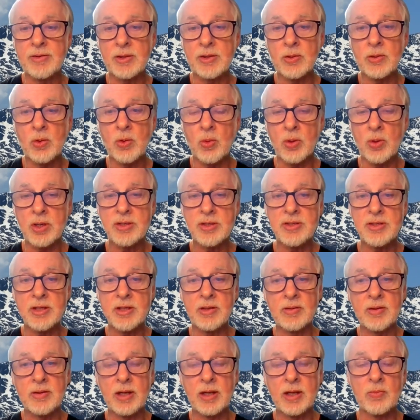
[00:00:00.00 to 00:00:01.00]
the course
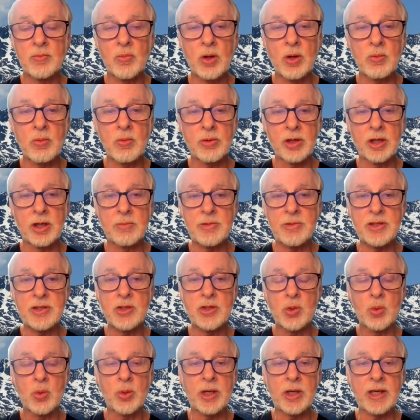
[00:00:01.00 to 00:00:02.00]
and what we're going to be
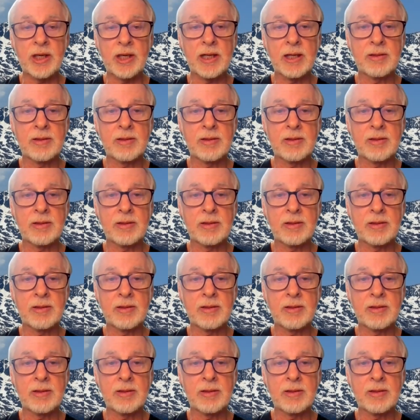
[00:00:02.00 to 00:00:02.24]
doing.